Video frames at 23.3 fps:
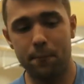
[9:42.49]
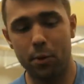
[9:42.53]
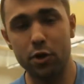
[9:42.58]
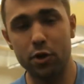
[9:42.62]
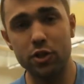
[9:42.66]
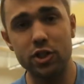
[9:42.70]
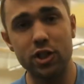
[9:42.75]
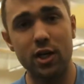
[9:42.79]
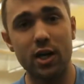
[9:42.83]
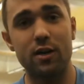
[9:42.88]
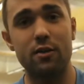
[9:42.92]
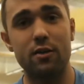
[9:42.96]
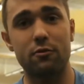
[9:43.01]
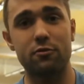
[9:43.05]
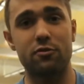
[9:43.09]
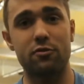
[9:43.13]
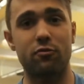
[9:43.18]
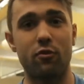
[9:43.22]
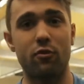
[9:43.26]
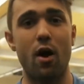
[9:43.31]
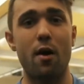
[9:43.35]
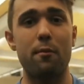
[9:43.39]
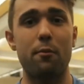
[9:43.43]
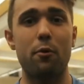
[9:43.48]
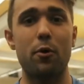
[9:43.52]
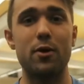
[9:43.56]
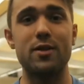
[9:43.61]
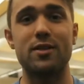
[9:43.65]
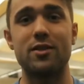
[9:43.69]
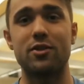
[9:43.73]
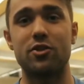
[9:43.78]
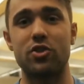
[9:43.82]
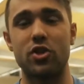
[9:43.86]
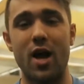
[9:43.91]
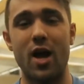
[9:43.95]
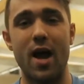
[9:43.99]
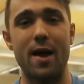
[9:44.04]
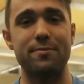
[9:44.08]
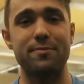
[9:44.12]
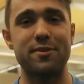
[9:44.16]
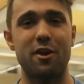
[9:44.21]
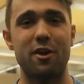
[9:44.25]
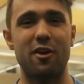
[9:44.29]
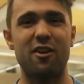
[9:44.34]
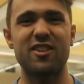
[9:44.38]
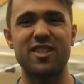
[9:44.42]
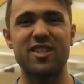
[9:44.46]
pushing in those rhomboids and
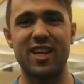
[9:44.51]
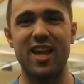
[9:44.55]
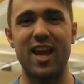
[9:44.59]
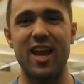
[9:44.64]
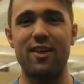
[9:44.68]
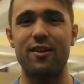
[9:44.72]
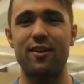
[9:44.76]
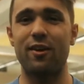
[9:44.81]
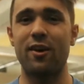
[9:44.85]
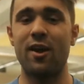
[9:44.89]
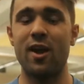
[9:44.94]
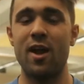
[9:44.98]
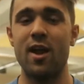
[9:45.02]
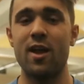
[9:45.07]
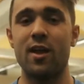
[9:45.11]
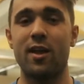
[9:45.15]
traps all together,